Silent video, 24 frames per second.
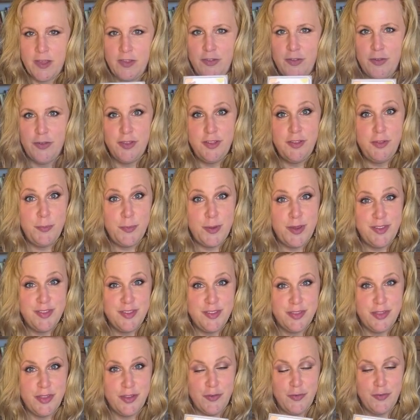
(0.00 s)
so this
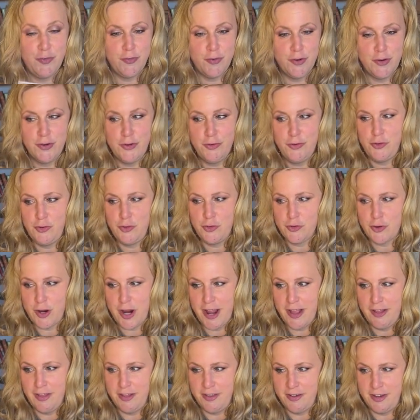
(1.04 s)
was the first
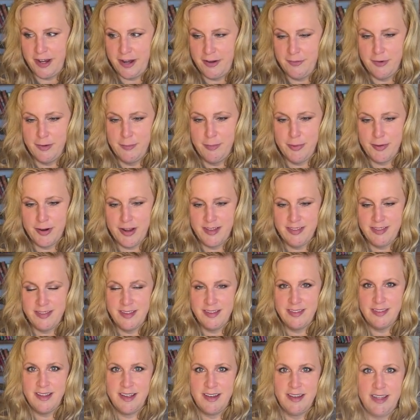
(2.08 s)
trial and error
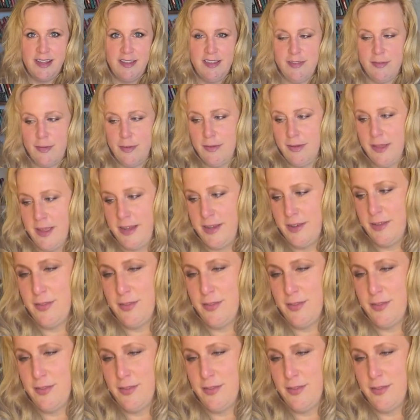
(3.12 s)
process I did. So I'll kind